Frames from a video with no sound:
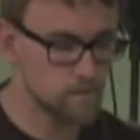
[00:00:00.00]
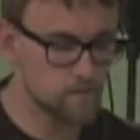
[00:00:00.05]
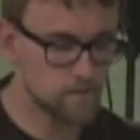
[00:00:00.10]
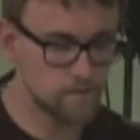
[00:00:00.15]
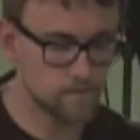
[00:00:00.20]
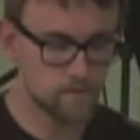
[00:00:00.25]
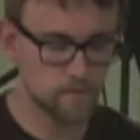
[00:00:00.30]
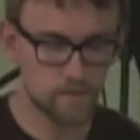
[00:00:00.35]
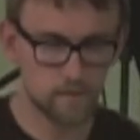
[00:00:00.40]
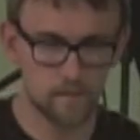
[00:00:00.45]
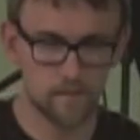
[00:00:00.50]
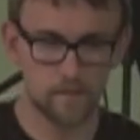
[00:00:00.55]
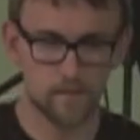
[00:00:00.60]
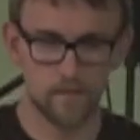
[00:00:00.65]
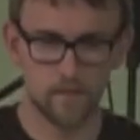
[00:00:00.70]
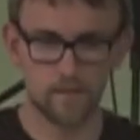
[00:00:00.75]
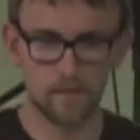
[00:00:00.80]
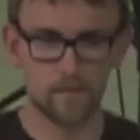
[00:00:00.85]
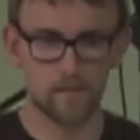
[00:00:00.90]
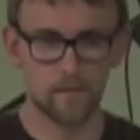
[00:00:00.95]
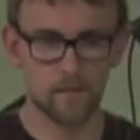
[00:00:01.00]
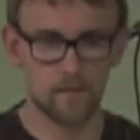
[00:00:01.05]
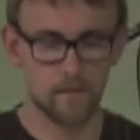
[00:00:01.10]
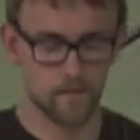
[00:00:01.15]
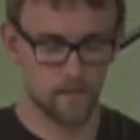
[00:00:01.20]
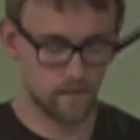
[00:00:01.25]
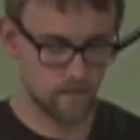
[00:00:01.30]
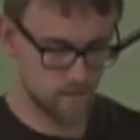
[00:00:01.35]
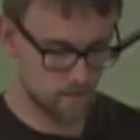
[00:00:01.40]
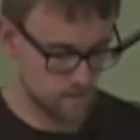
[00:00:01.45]

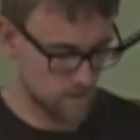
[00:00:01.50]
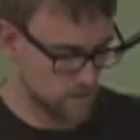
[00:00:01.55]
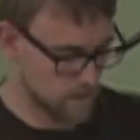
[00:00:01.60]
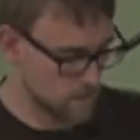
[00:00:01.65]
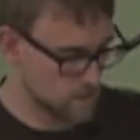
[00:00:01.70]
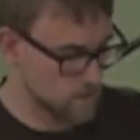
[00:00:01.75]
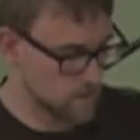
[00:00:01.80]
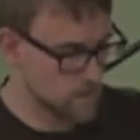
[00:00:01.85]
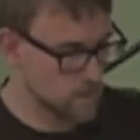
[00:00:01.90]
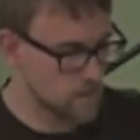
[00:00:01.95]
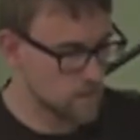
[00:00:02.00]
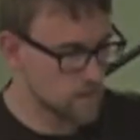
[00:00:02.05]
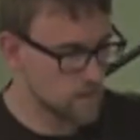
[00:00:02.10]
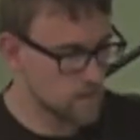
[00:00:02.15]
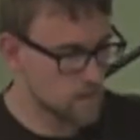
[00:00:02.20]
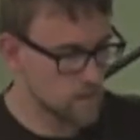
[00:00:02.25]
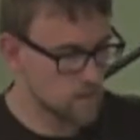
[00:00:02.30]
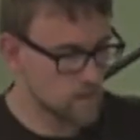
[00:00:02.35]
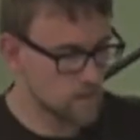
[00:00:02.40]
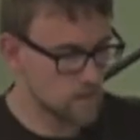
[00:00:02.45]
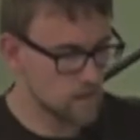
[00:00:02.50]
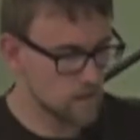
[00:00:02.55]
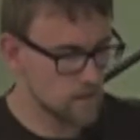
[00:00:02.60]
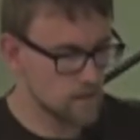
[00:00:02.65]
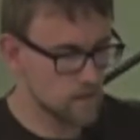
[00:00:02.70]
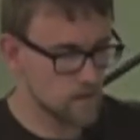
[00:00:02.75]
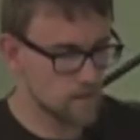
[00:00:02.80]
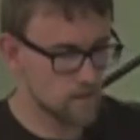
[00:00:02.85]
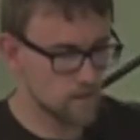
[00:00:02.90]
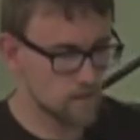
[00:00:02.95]

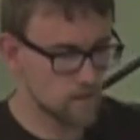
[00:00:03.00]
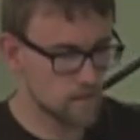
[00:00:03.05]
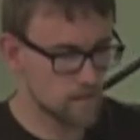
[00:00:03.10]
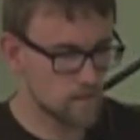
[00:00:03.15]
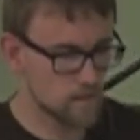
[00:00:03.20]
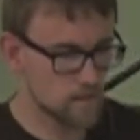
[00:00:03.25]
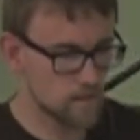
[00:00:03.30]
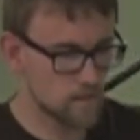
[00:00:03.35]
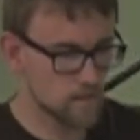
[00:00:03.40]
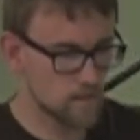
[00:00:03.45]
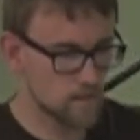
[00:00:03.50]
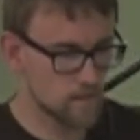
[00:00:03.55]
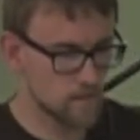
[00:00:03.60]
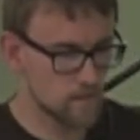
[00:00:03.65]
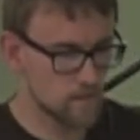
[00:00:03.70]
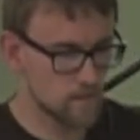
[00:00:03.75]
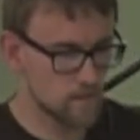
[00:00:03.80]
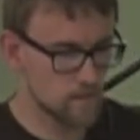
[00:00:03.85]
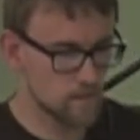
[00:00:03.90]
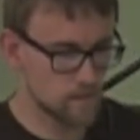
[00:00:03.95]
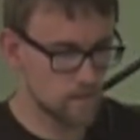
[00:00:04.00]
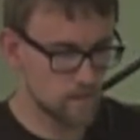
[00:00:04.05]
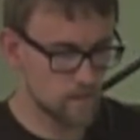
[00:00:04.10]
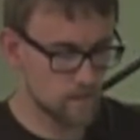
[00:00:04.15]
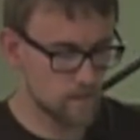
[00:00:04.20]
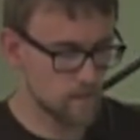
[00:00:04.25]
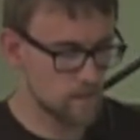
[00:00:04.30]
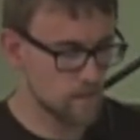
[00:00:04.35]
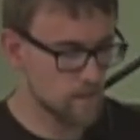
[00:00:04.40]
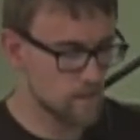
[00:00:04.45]

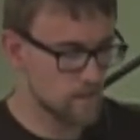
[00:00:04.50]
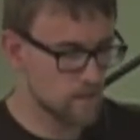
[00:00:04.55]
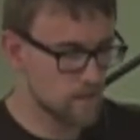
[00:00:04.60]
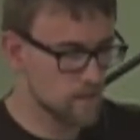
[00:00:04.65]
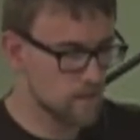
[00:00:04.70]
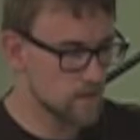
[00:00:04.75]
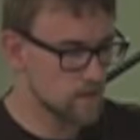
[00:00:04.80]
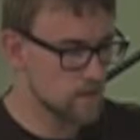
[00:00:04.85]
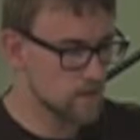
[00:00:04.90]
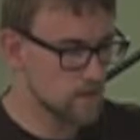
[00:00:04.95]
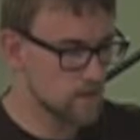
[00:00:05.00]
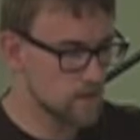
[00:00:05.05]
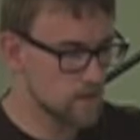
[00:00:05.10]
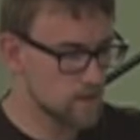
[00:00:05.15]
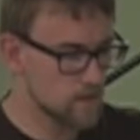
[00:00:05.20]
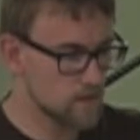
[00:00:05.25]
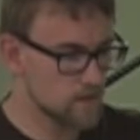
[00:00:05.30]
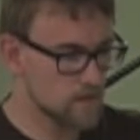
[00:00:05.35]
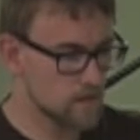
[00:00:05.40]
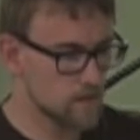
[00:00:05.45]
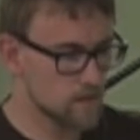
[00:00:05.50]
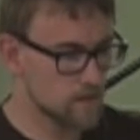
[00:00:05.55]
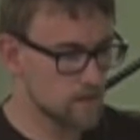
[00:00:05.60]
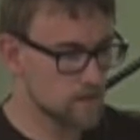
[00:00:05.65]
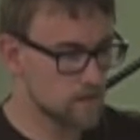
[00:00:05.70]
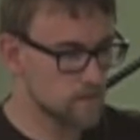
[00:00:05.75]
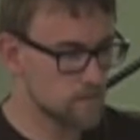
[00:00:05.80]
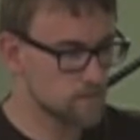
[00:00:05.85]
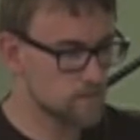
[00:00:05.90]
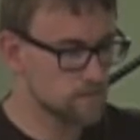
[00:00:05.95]

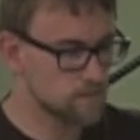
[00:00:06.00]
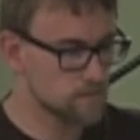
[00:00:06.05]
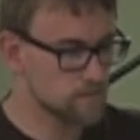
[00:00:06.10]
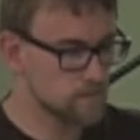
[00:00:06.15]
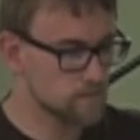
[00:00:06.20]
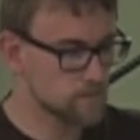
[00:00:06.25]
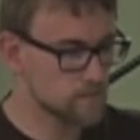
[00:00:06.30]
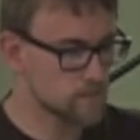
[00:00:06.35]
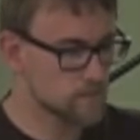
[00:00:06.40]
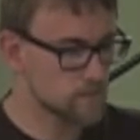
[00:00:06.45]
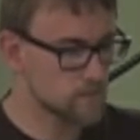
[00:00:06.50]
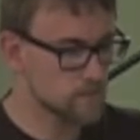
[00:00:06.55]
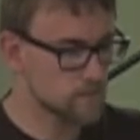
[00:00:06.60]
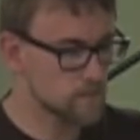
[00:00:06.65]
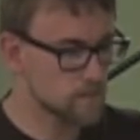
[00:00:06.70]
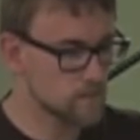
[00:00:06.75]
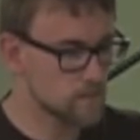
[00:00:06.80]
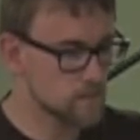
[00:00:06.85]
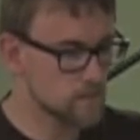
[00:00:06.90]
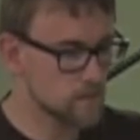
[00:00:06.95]
No one is speaking in this clip.